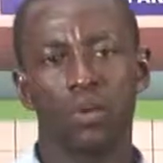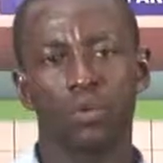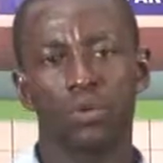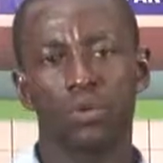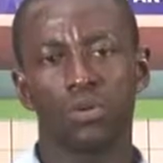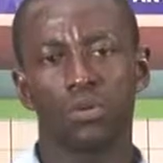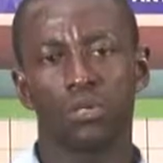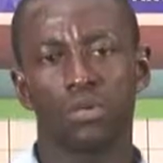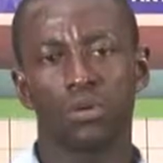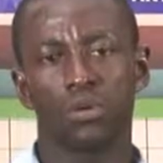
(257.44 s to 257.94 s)

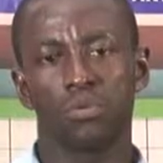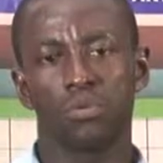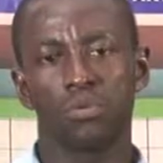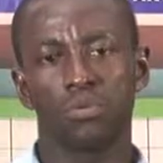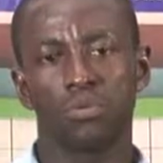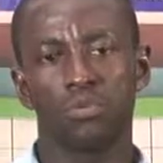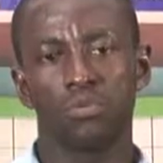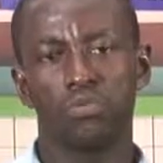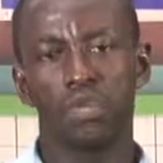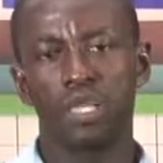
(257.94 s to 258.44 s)
would
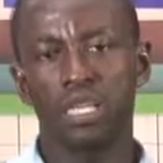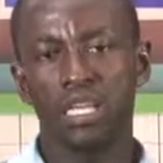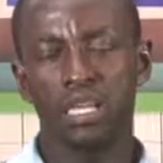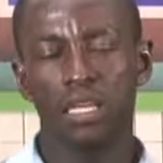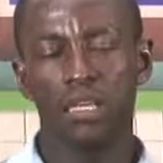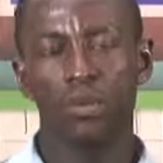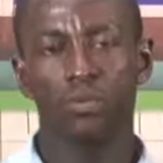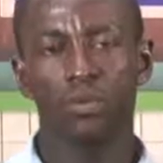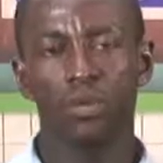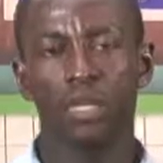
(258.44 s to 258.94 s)

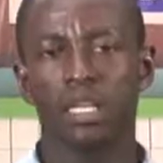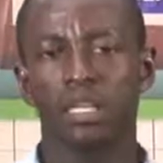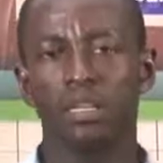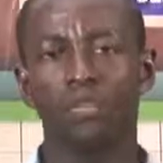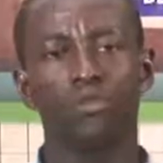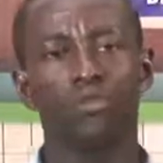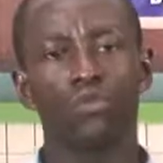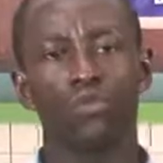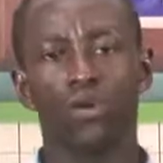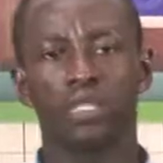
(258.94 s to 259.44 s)
really, really
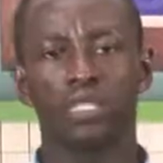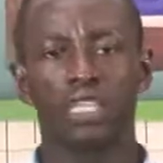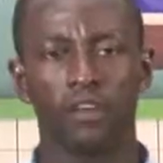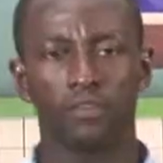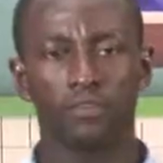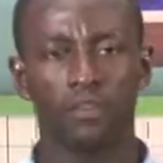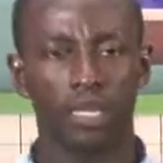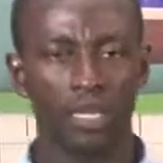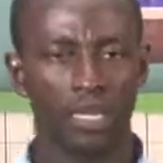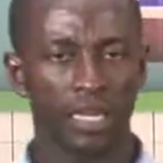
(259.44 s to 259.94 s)
not
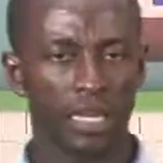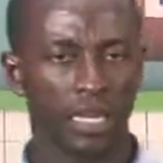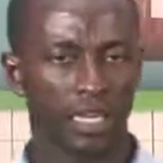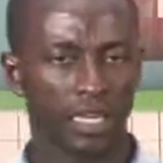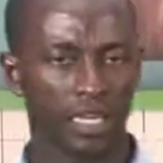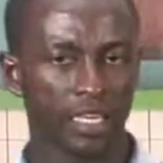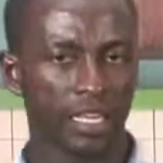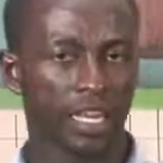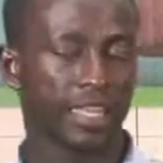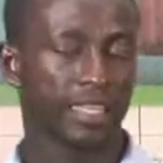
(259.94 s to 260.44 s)
have been in,
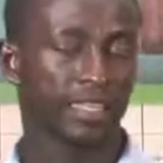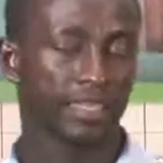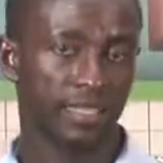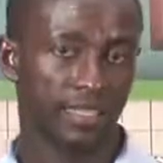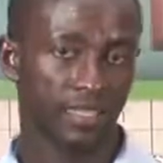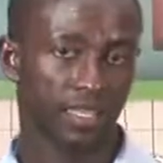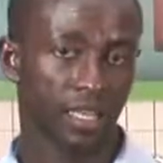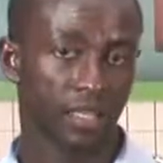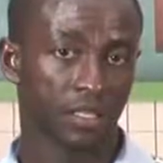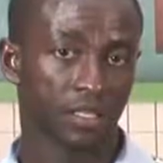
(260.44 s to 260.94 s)
in
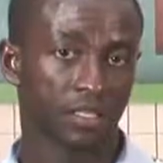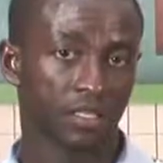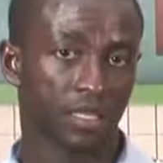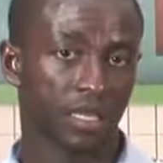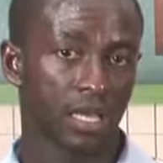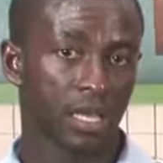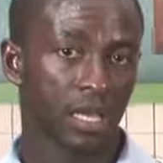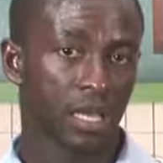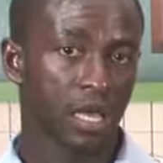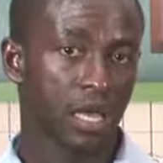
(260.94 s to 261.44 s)
existence.
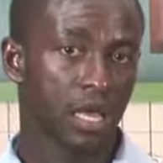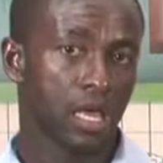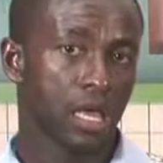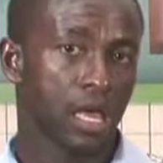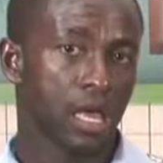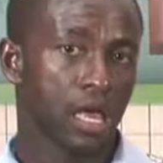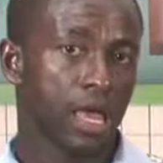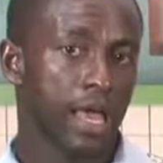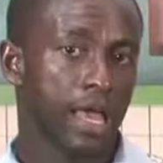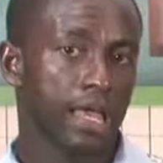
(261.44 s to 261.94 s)

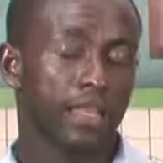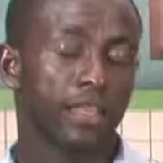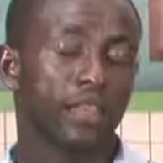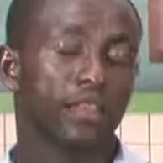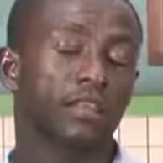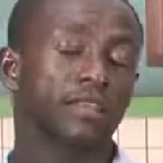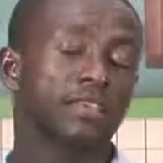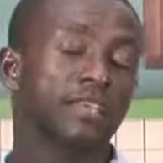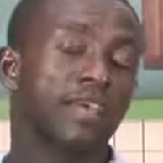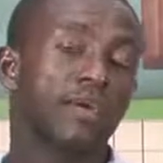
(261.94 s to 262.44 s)
In
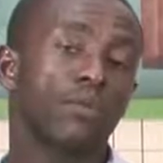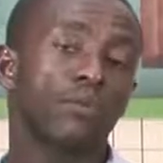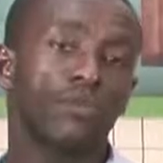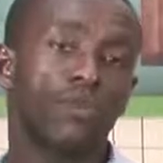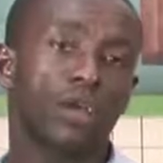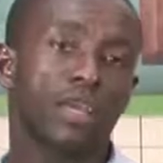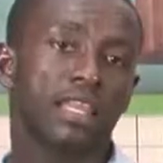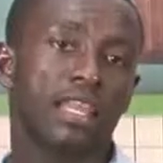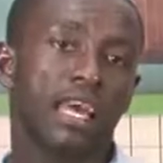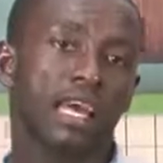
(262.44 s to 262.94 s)
the same
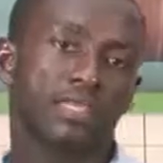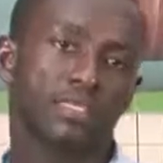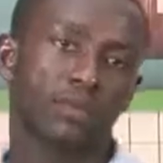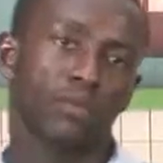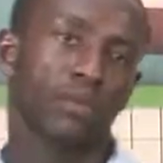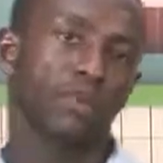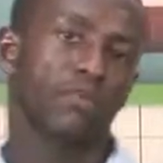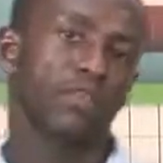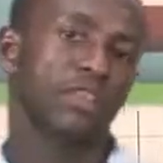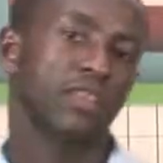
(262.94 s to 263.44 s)
way, there are
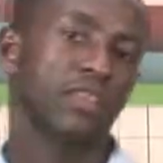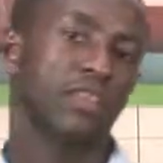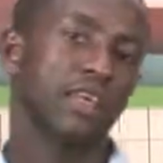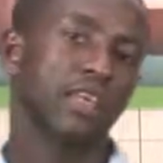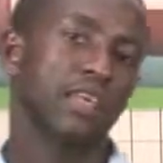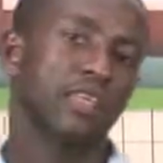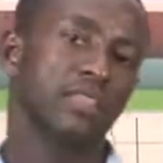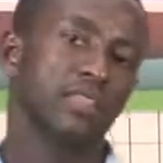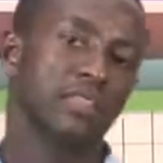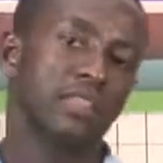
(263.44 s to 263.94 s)
some of the
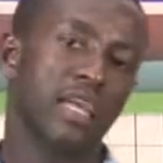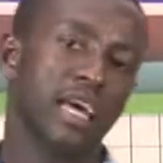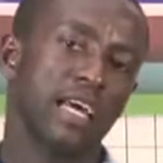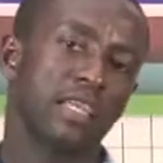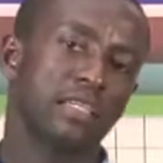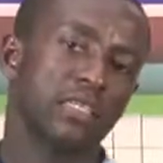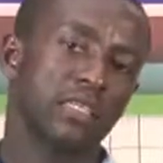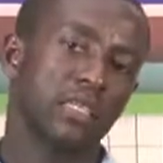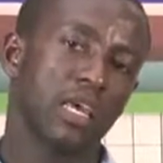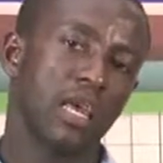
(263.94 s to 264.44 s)
things
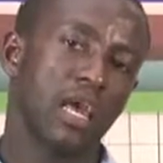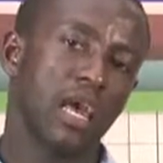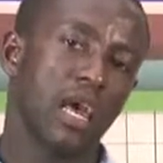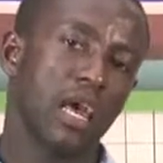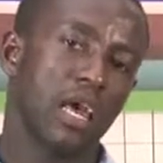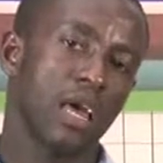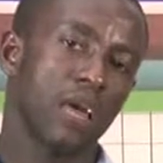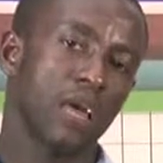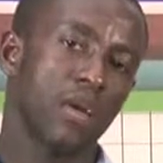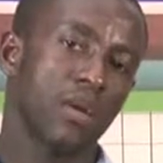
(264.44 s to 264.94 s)
that,
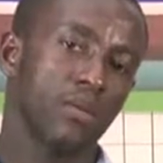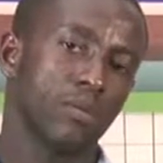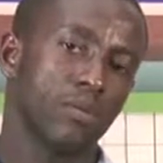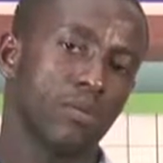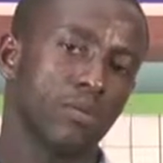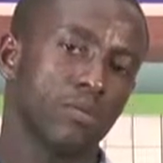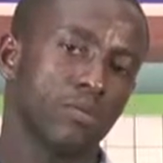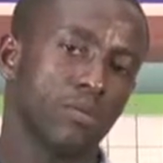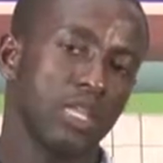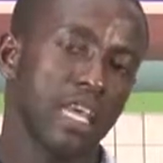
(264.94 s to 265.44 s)
uh,
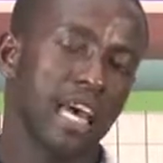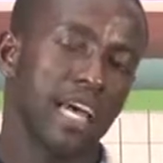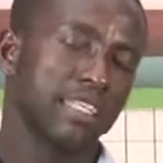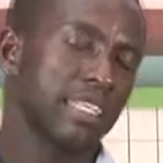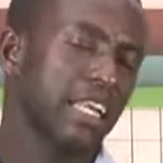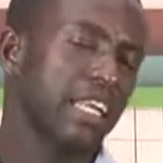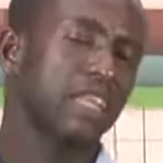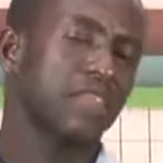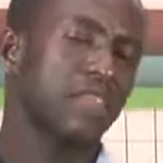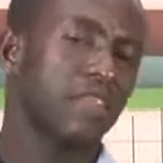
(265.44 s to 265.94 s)
there are
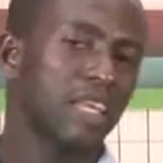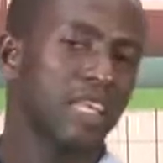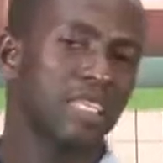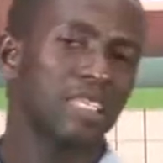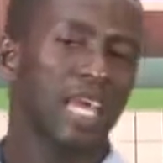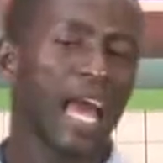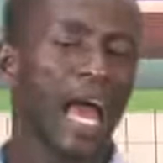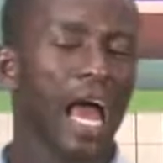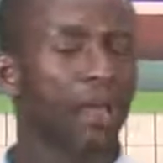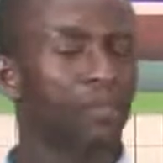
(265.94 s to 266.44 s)
certain
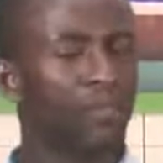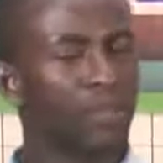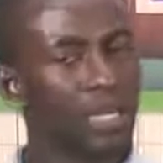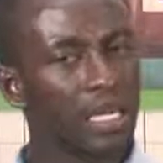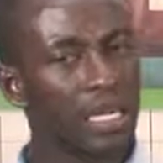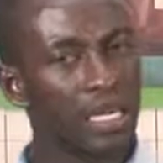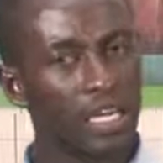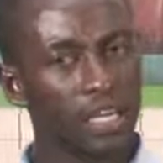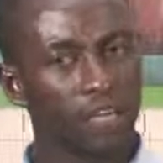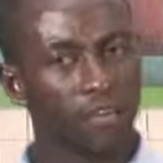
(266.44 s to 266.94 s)
things that I
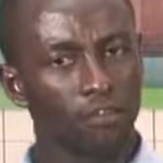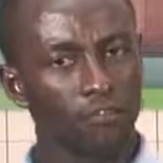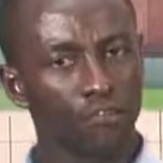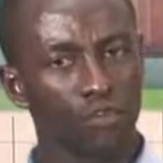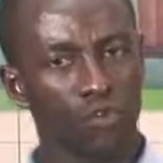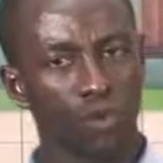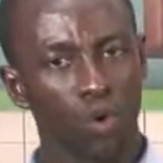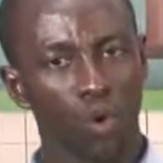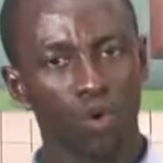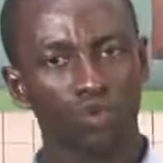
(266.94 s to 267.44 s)
believe
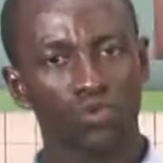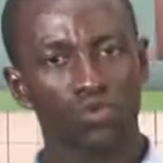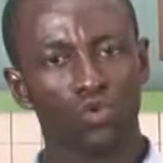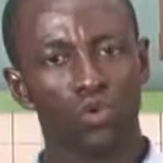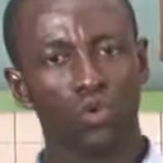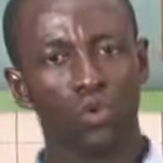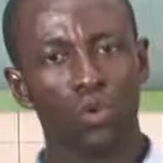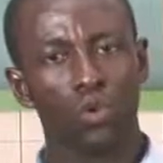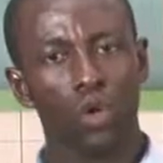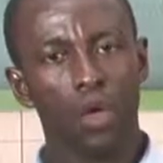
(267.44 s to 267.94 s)
should
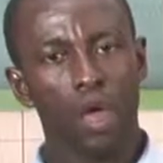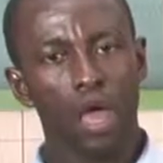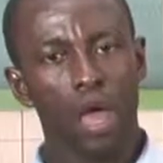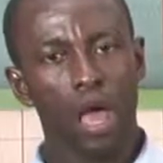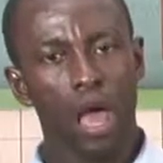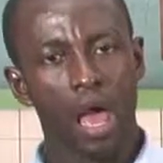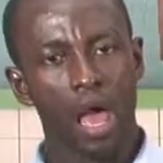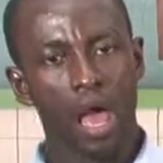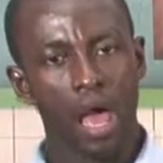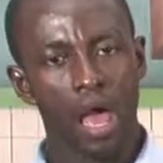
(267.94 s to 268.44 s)
also,
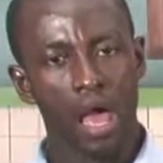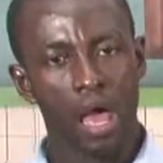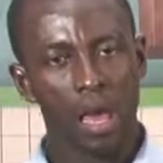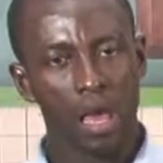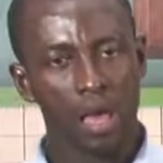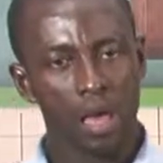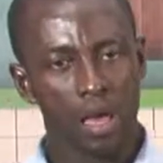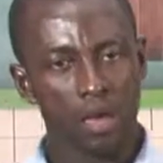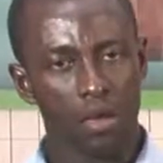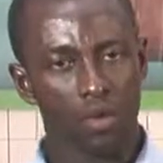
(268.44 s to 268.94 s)

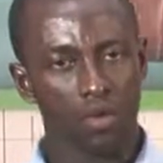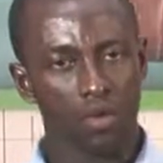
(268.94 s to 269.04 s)
uh,